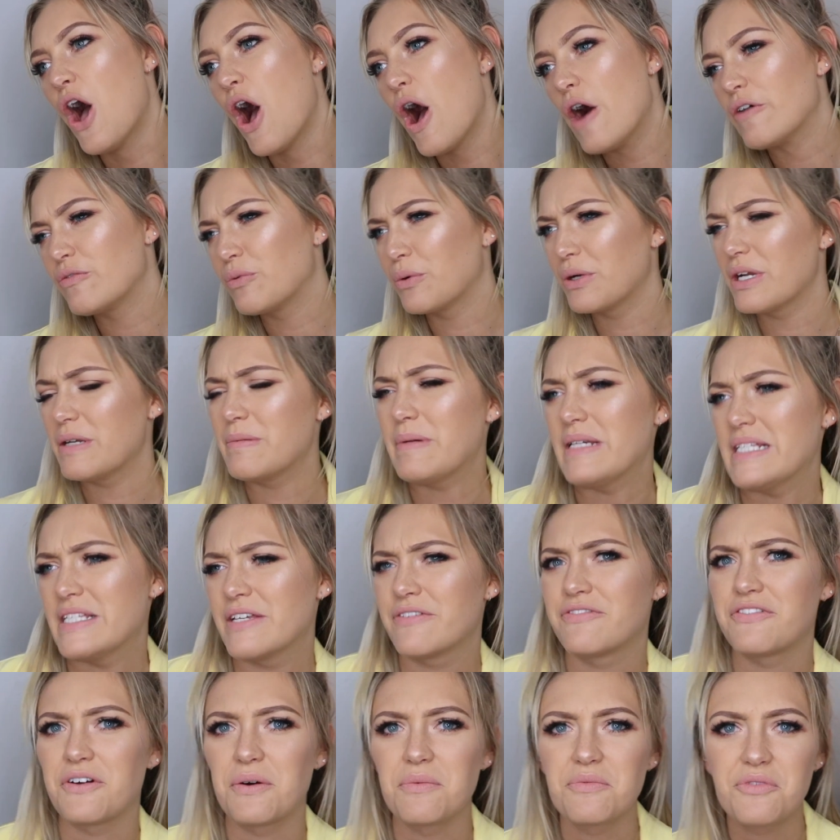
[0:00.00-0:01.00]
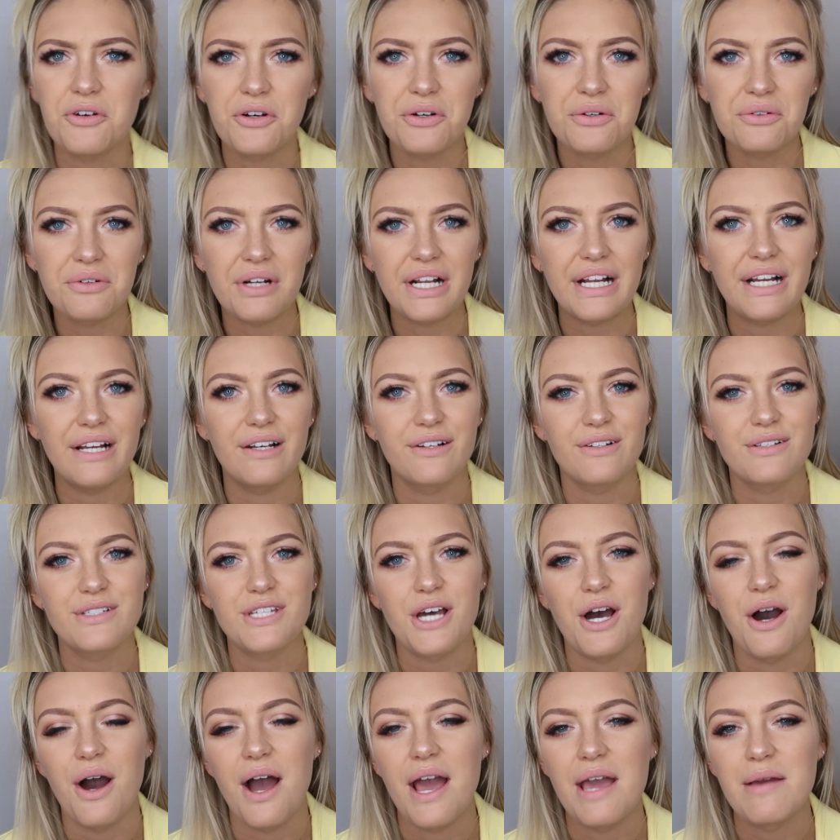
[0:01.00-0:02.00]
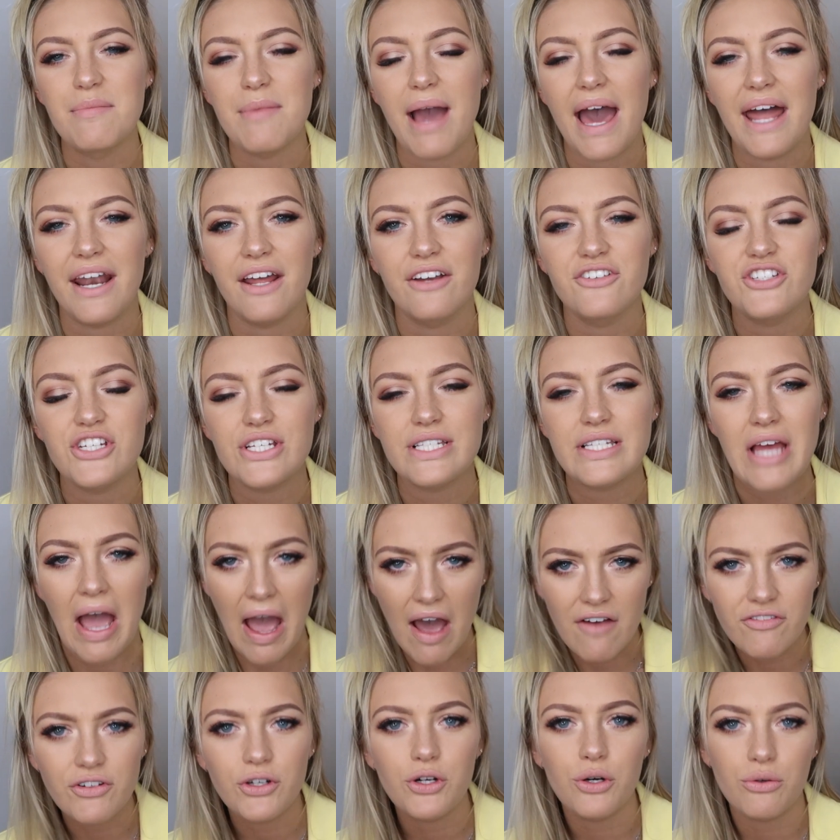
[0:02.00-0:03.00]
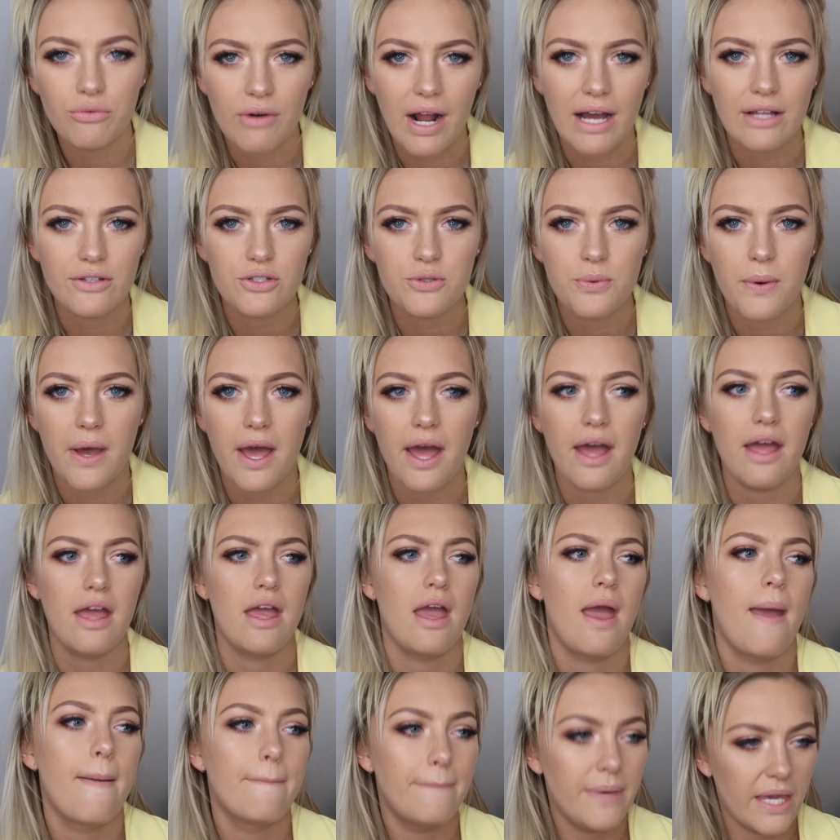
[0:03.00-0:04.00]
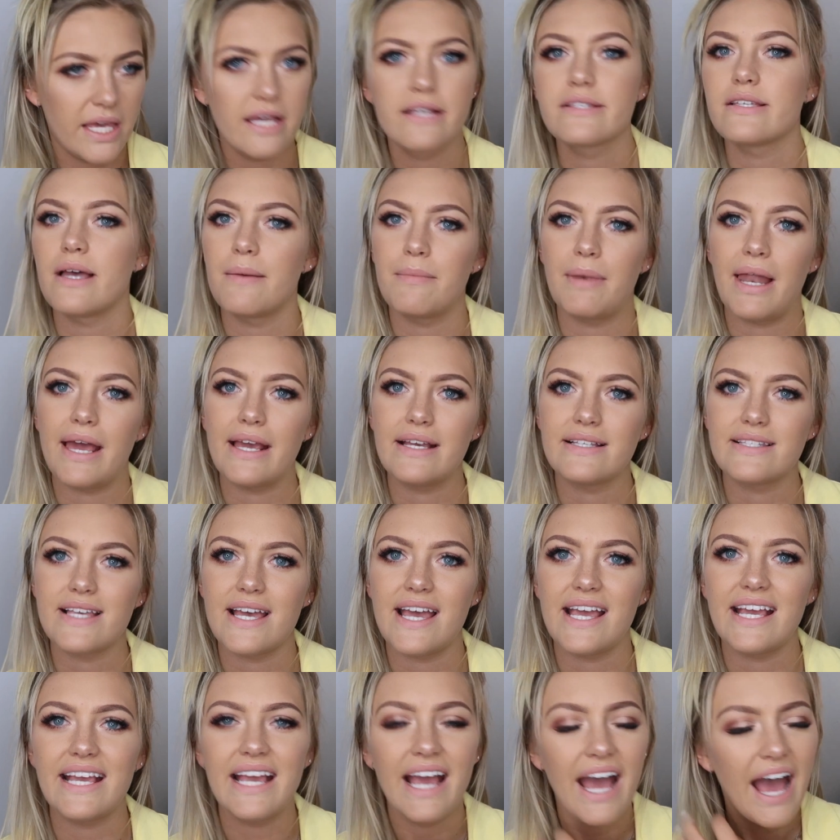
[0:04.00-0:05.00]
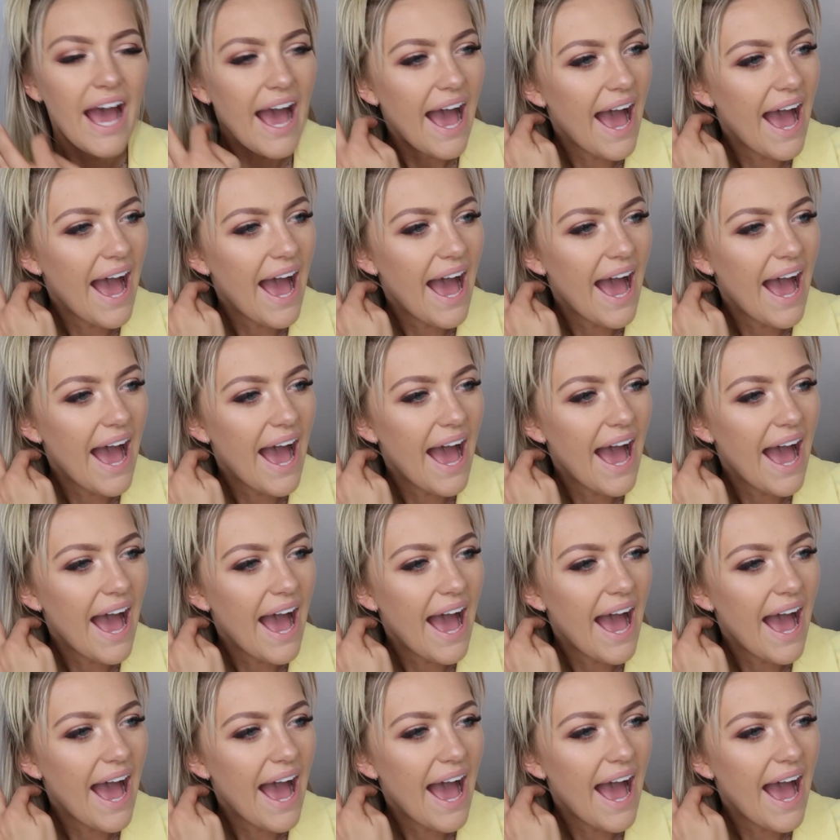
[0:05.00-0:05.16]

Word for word: have wanted me to film for a really long time and I just haven't got round to it because I'm lazy.